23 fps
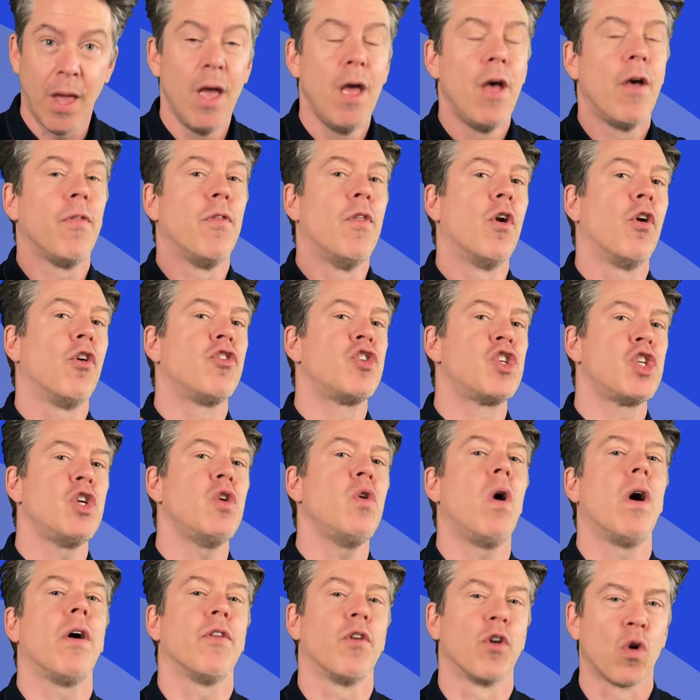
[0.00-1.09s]
There are
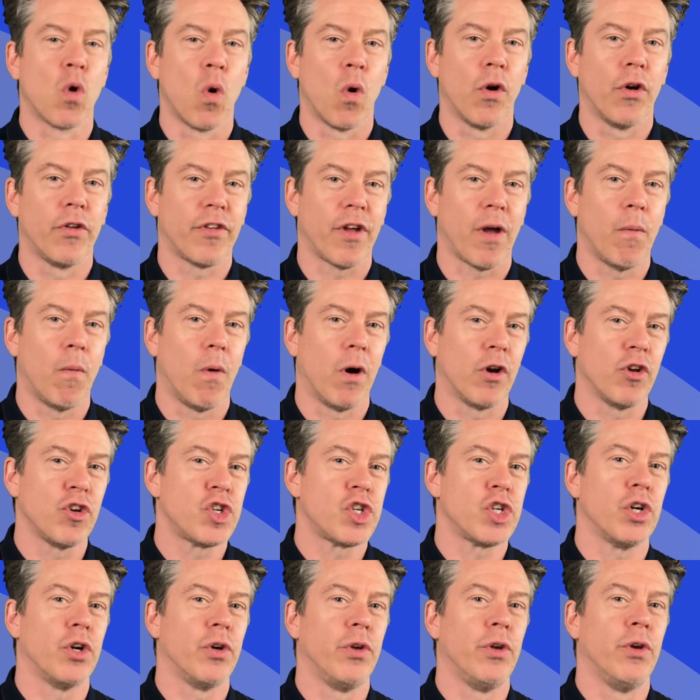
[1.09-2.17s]
2 other chords I want to
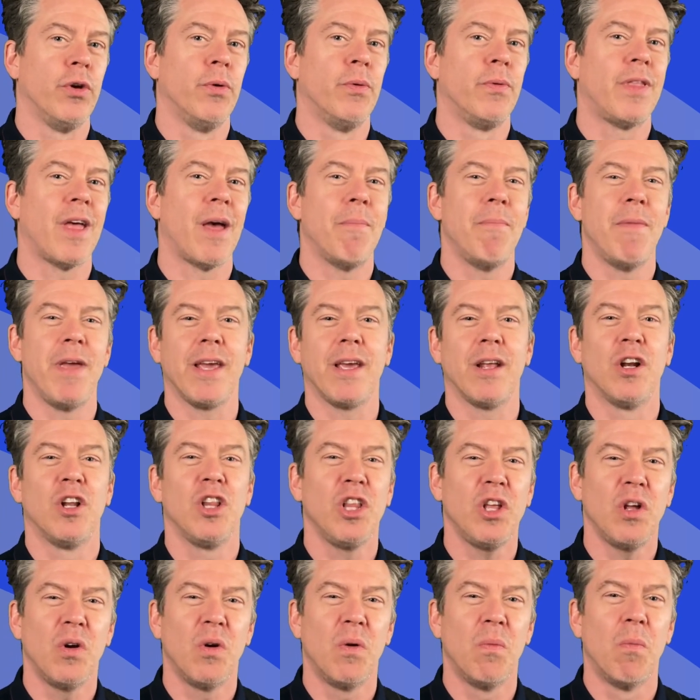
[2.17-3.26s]
show you that make it a
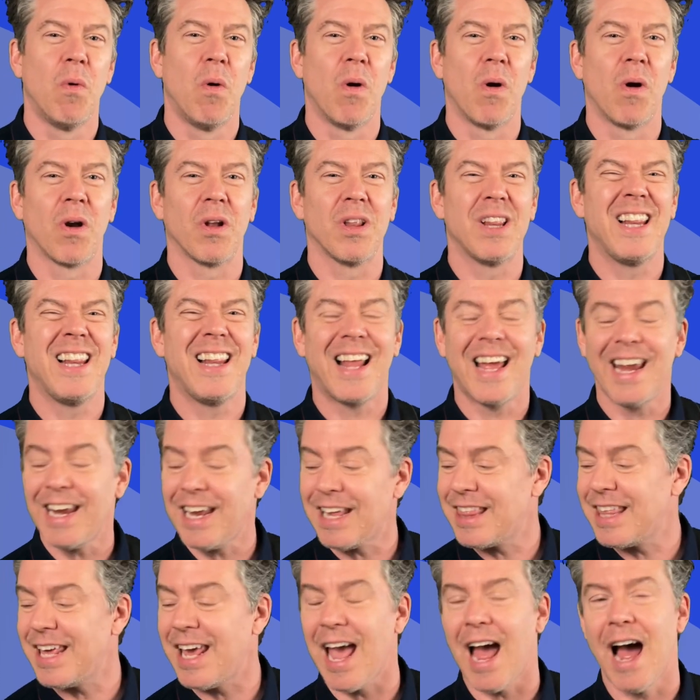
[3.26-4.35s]
little more
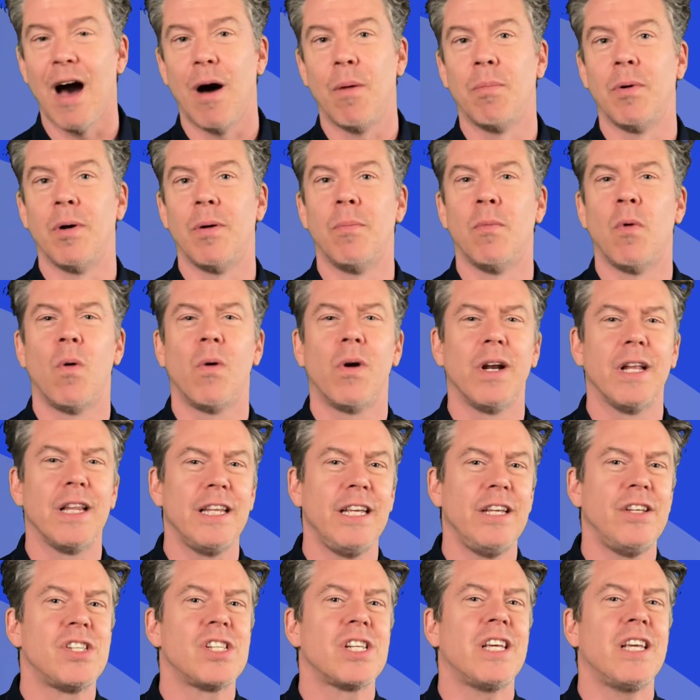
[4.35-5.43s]
like the album, or at
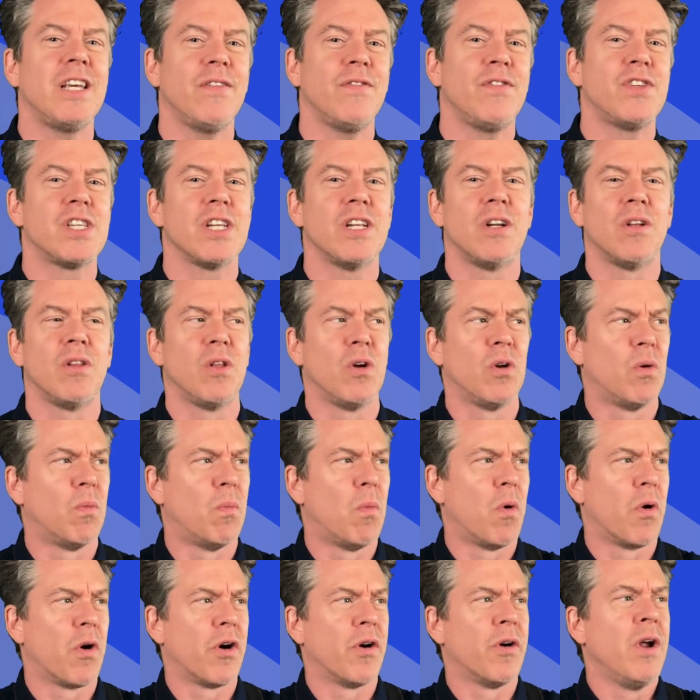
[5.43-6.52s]
least gives it a little
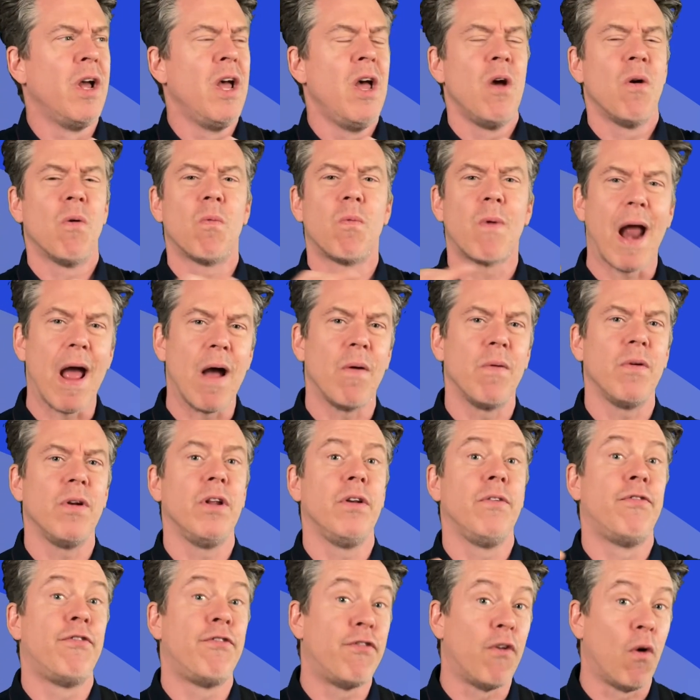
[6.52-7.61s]
more
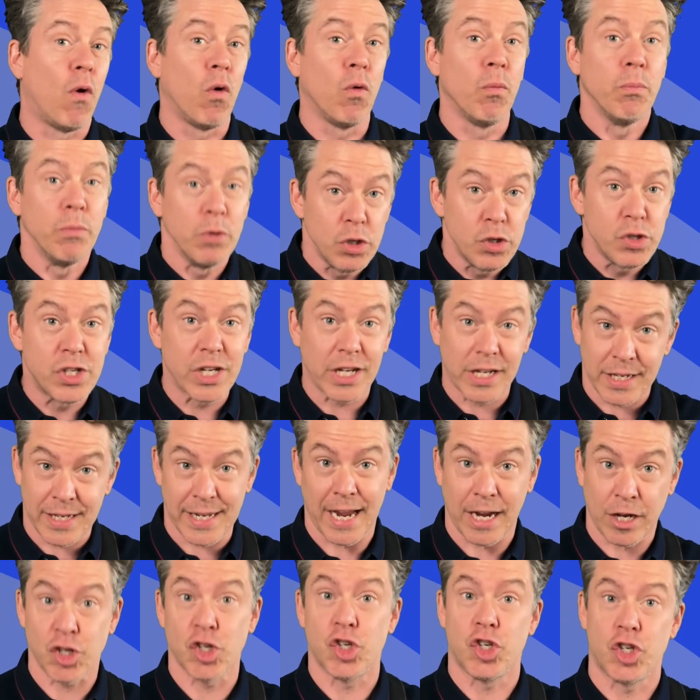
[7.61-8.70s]
rounded, full music
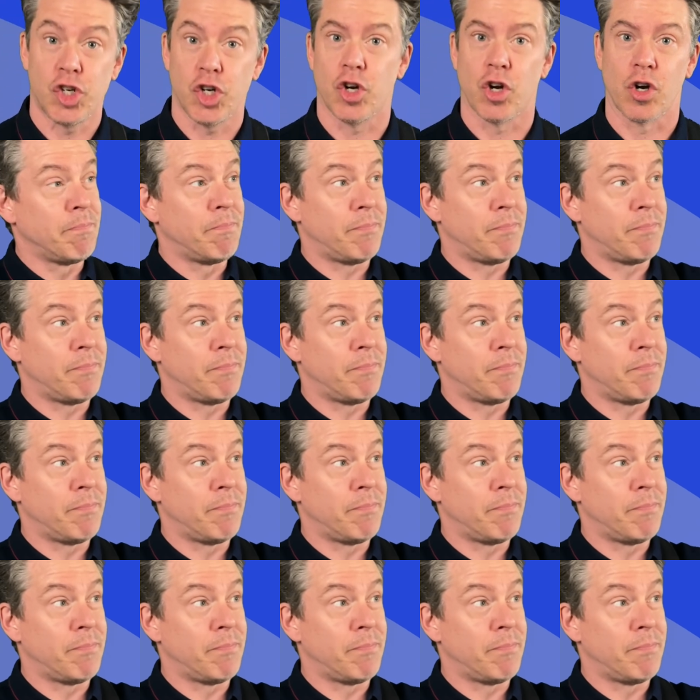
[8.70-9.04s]
texture.